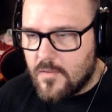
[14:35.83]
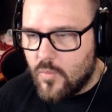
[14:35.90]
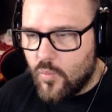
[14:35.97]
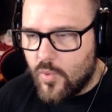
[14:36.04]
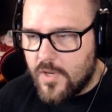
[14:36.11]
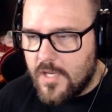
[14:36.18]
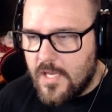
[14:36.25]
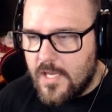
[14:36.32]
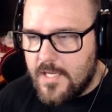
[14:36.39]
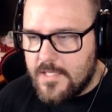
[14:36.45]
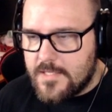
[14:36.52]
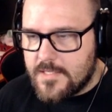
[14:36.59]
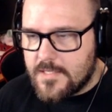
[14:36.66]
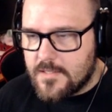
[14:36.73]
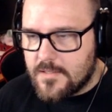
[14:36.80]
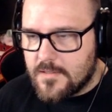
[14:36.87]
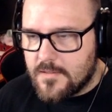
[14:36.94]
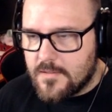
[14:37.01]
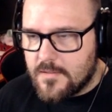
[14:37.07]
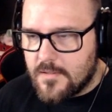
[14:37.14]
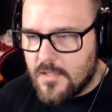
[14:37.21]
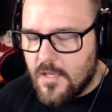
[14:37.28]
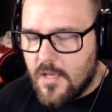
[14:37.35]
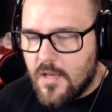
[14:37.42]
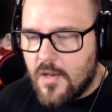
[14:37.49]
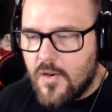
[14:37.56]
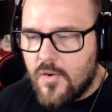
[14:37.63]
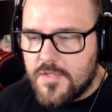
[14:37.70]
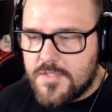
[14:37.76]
One eight? Oh,